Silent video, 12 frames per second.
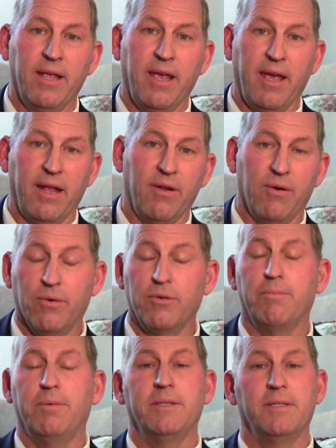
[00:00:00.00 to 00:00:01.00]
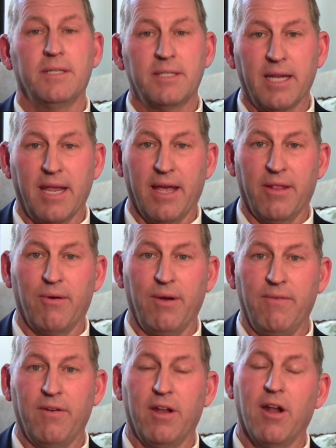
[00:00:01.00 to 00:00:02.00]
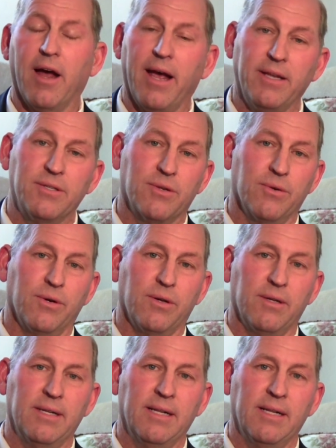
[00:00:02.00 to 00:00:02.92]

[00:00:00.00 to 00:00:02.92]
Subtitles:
had owned a business together even in high school.